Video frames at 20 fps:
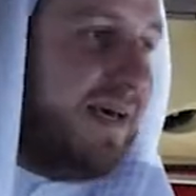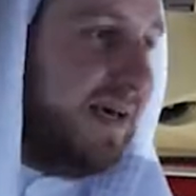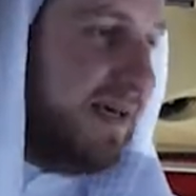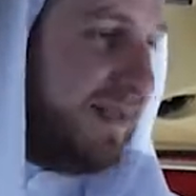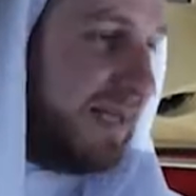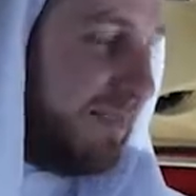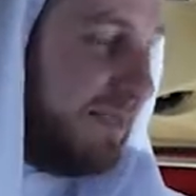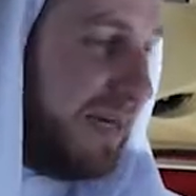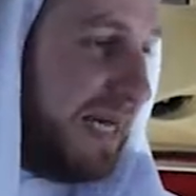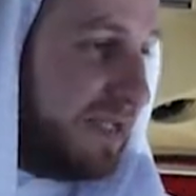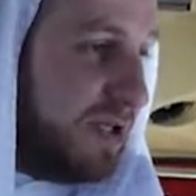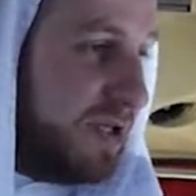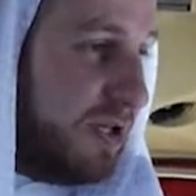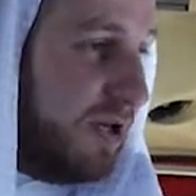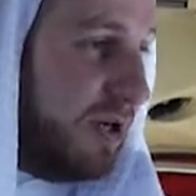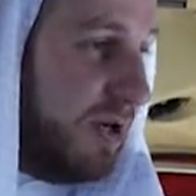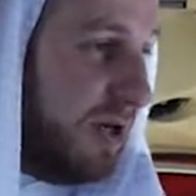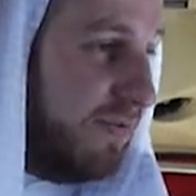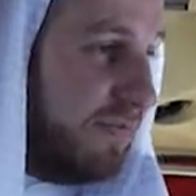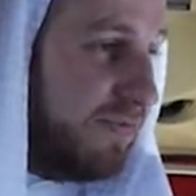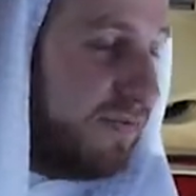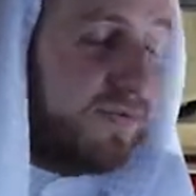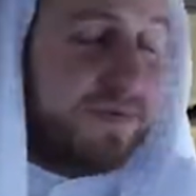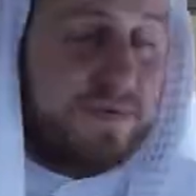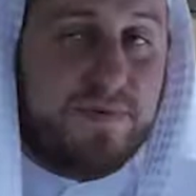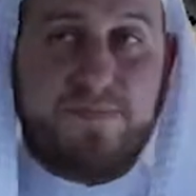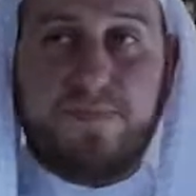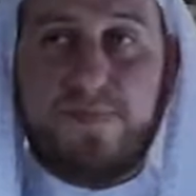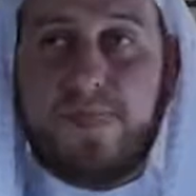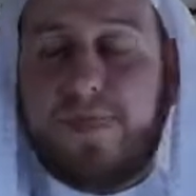in the battle of
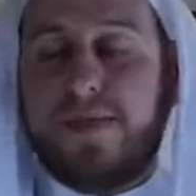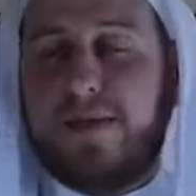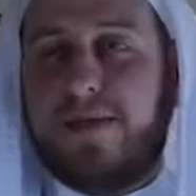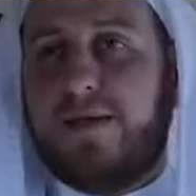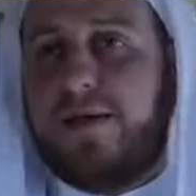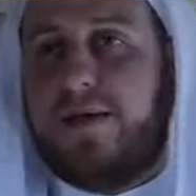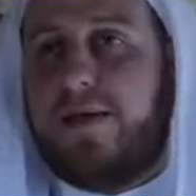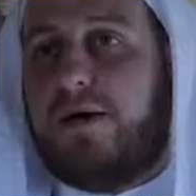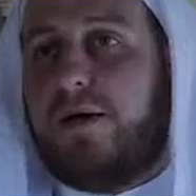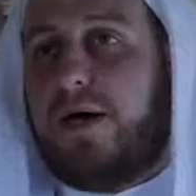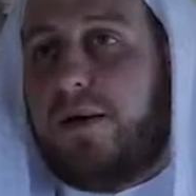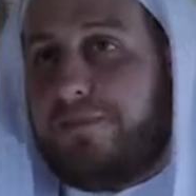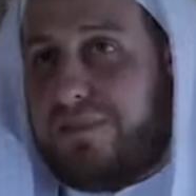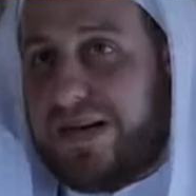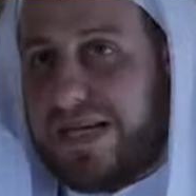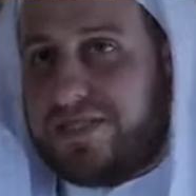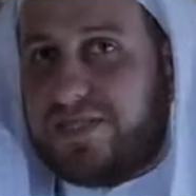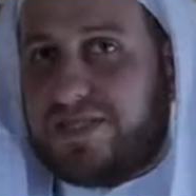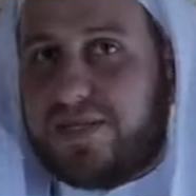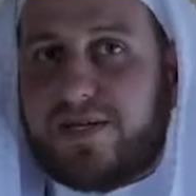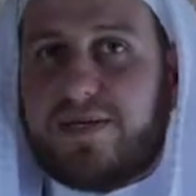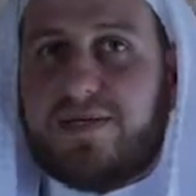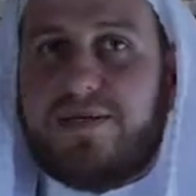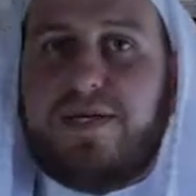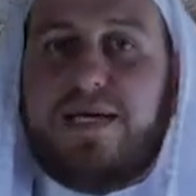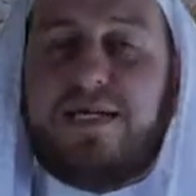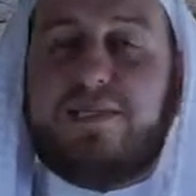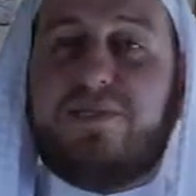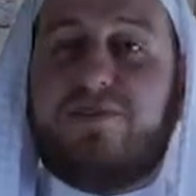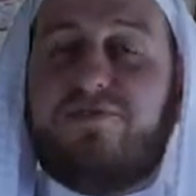Badr.
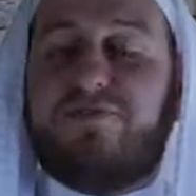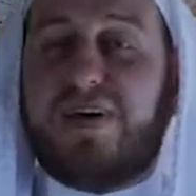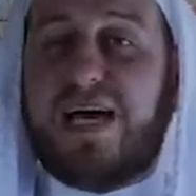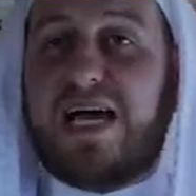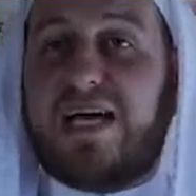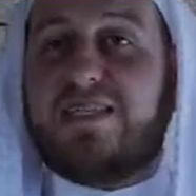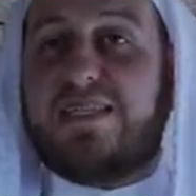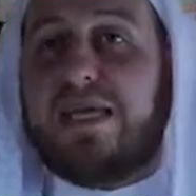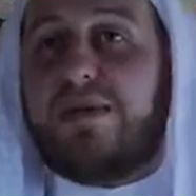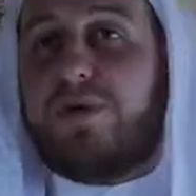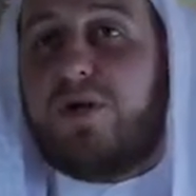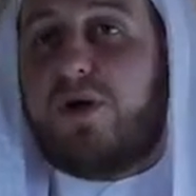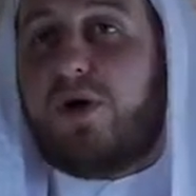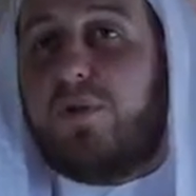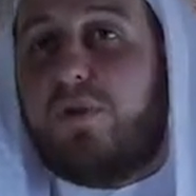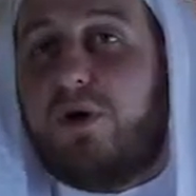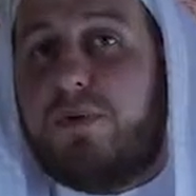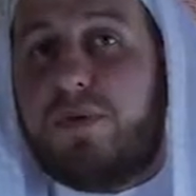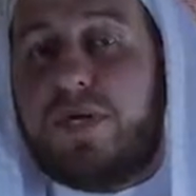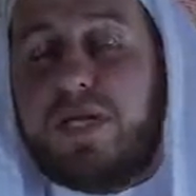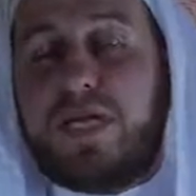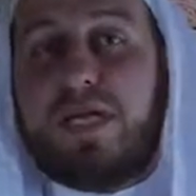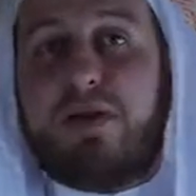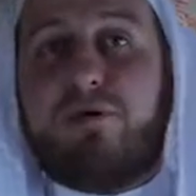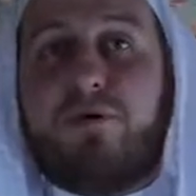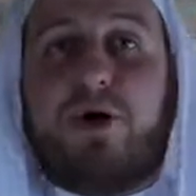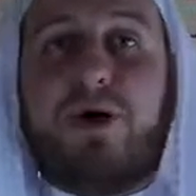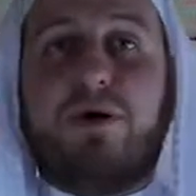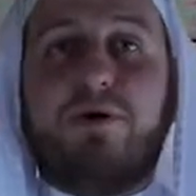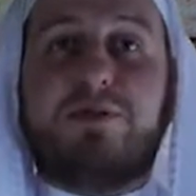And in fact, Amir al-Mu'mineen
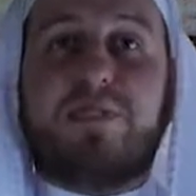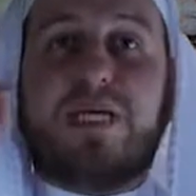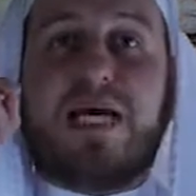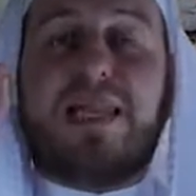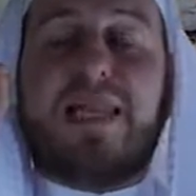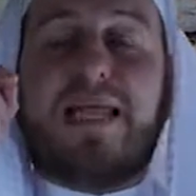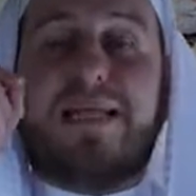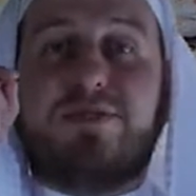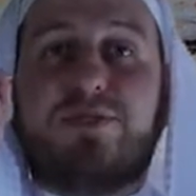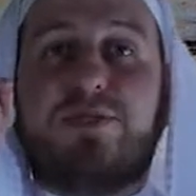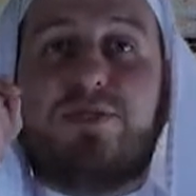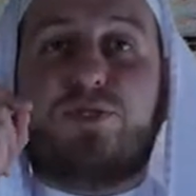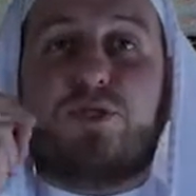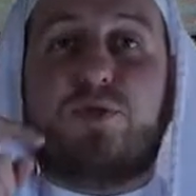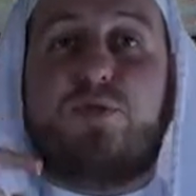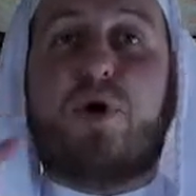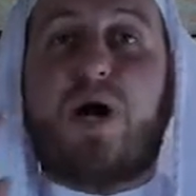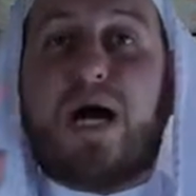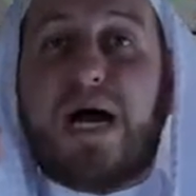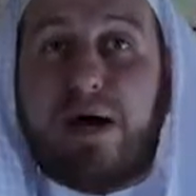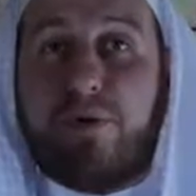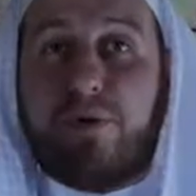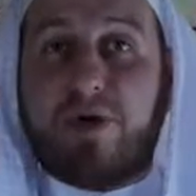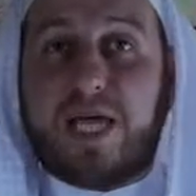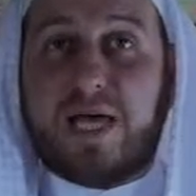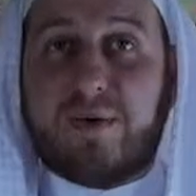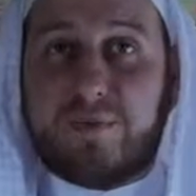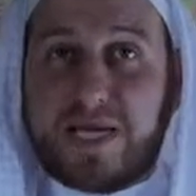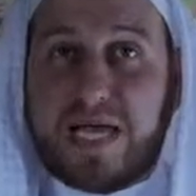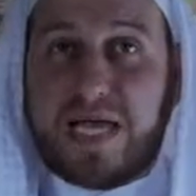wrote a letter to
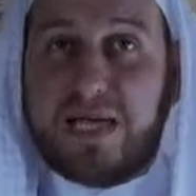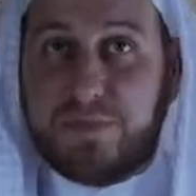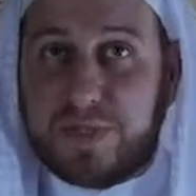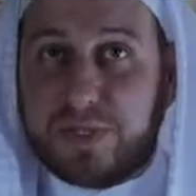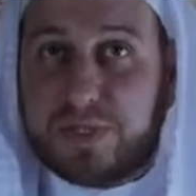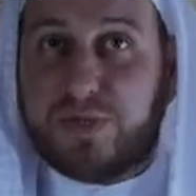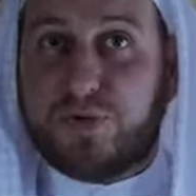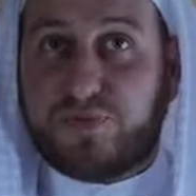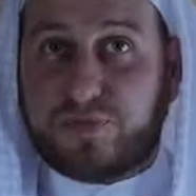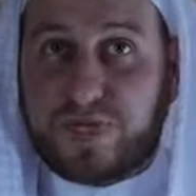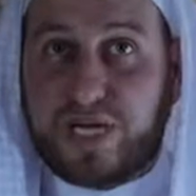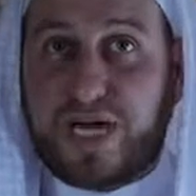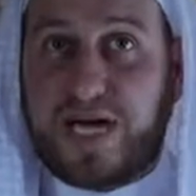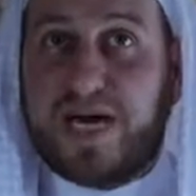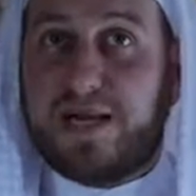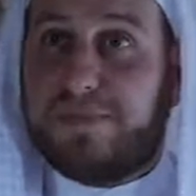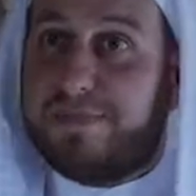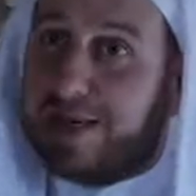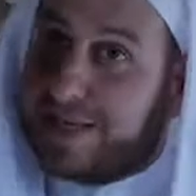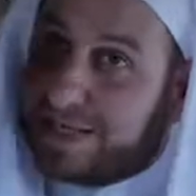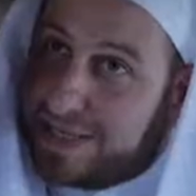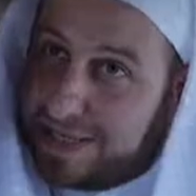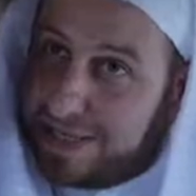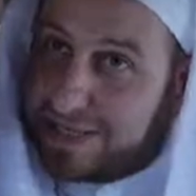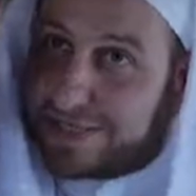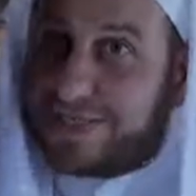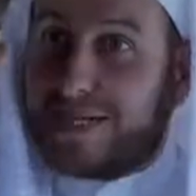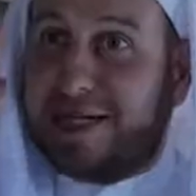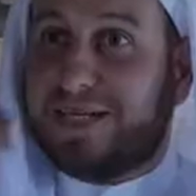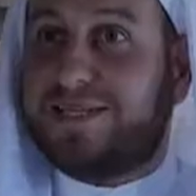Muawiyah ibn Abi Sufyan many
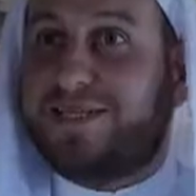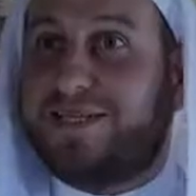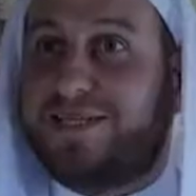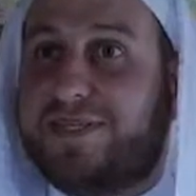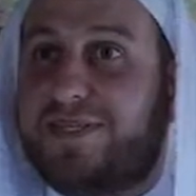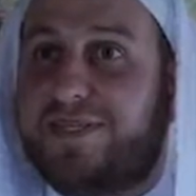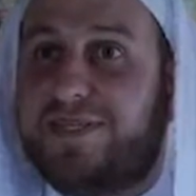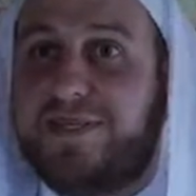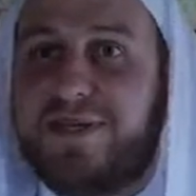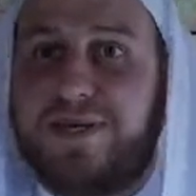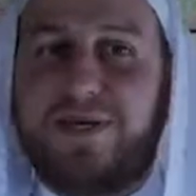years later